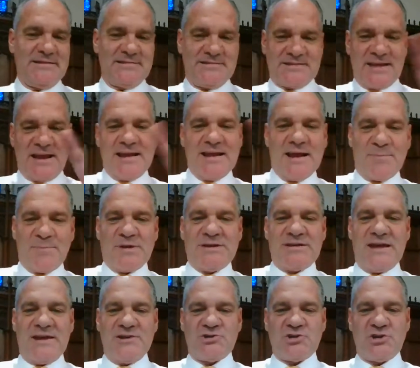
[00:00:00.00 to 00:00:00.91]
setting up a
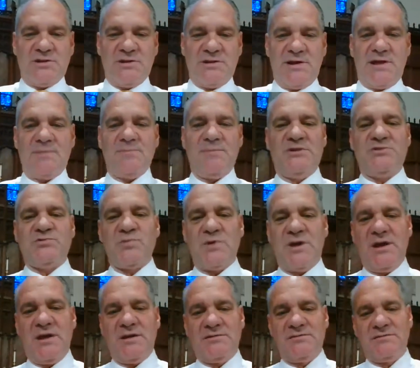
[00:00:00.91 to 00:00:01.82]
tension then
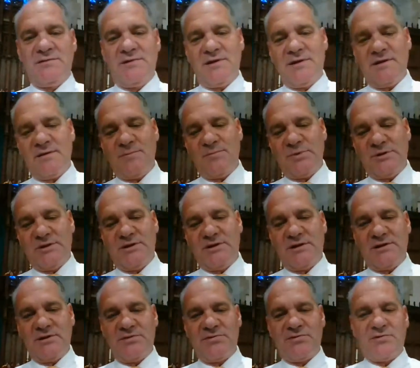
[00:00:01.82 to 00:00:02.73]
between
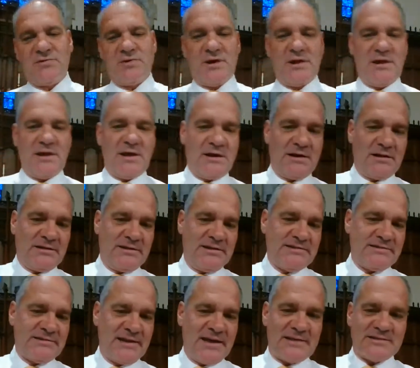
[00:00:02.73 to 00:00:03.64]
political authority and
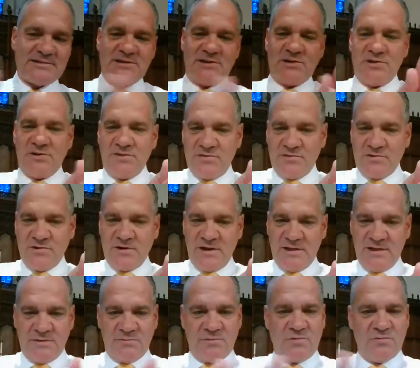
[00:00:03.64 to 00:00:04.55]
ecclesiastical
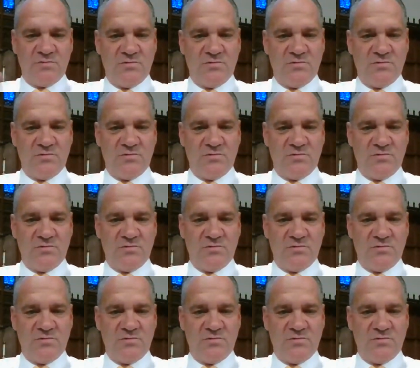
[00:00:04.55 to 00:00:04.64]
authority that would